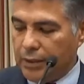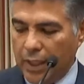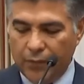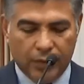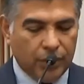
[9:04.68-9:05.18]

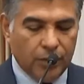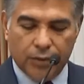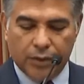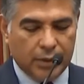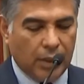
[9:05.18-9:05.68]
that I've
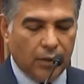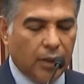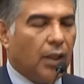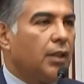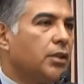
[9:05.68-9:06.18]
introduced, etc.,
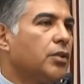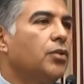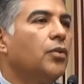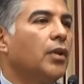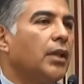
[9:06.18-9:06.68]
just
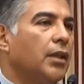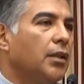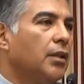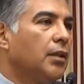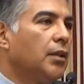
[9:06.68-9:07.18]
Google it.
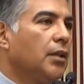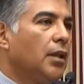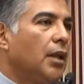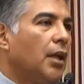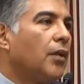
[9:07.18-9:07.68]

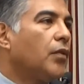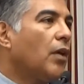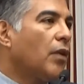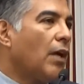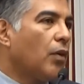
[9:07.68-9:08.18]
And if you
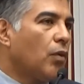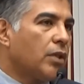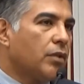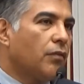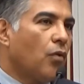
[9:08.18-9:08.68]
ever have a
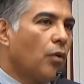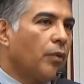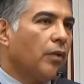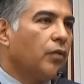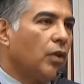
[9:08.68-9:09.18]
question for
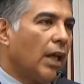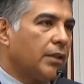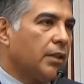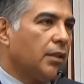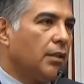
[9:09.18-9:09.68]
me, if you'd
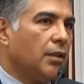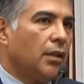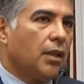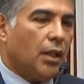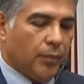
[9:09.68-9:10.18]
like to
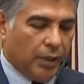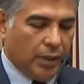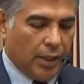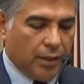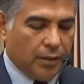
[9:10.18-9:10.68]
come
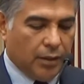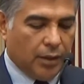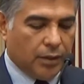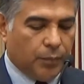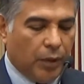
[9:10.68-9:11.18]

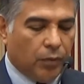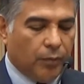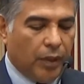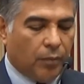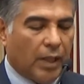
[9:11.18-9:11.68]
and speak
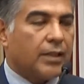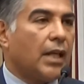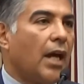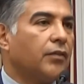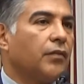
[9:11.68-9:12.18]
with me or my
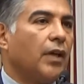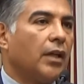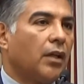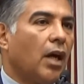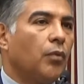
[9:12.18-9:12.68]
staff to find
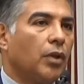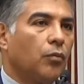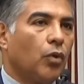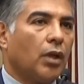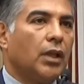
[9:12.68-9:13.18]
out how we
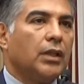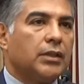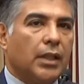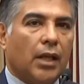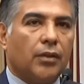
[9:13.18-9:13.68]
can work
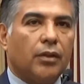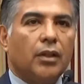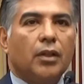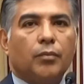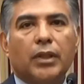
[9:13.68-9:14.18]
together,
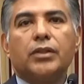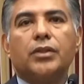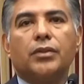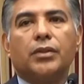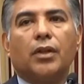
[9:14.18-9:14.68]
please
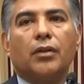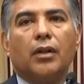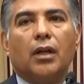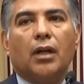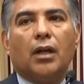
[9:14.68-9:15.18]
do so.
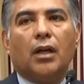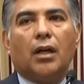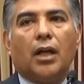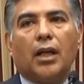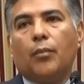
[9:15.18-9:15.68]

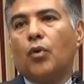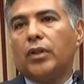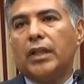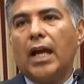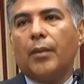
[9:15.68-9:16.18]
And I'm more
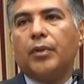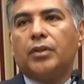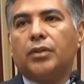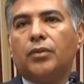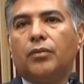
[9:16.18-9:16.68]
than happy
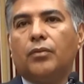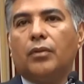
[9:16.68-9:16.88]
to